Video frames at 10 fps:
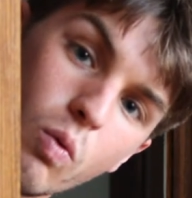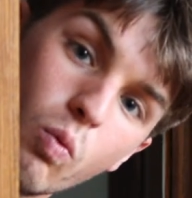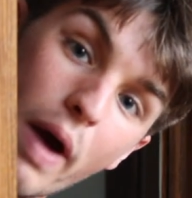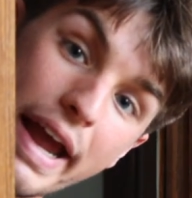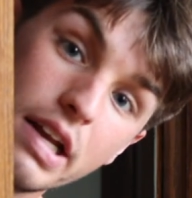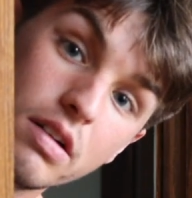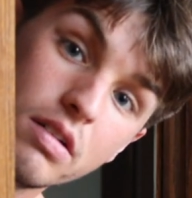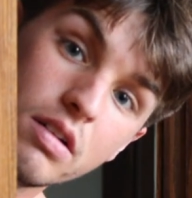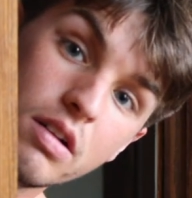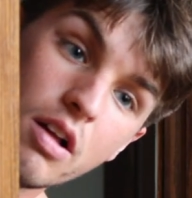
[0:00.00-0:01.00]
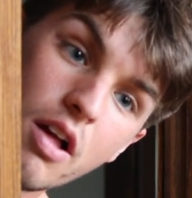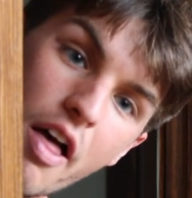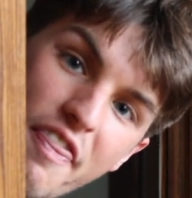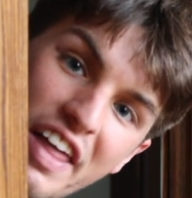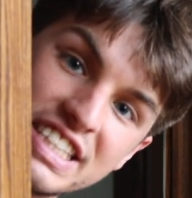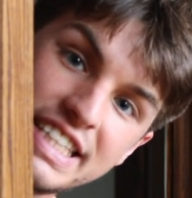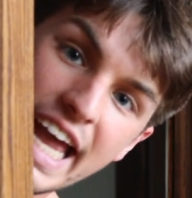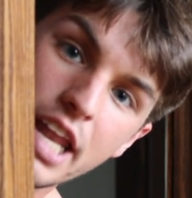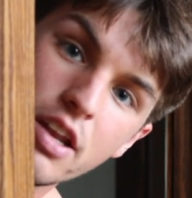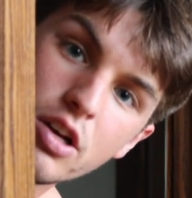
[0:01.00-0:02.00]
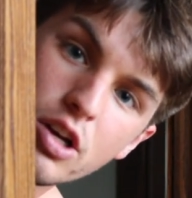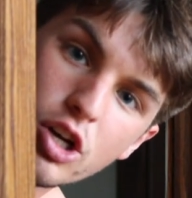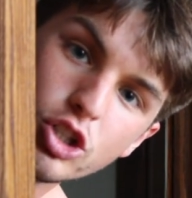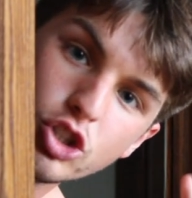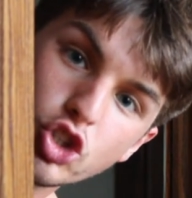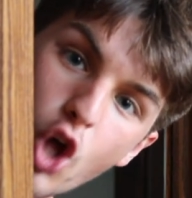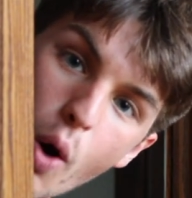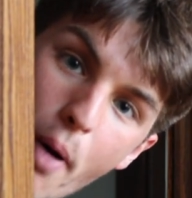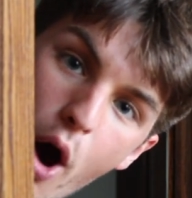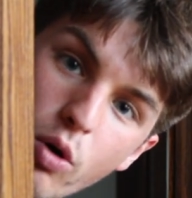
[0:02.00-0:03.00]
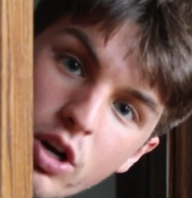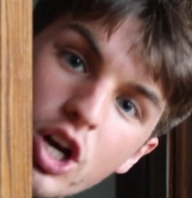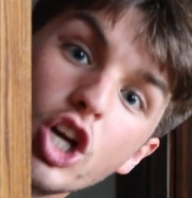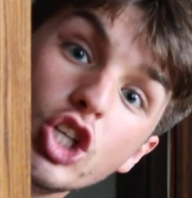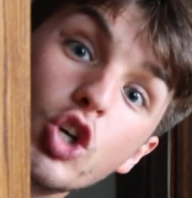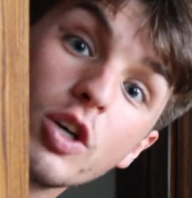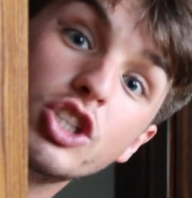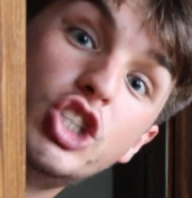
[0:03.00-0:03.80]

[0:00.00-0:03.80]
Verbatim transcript: Wait, that's it! Slowpoke, you're a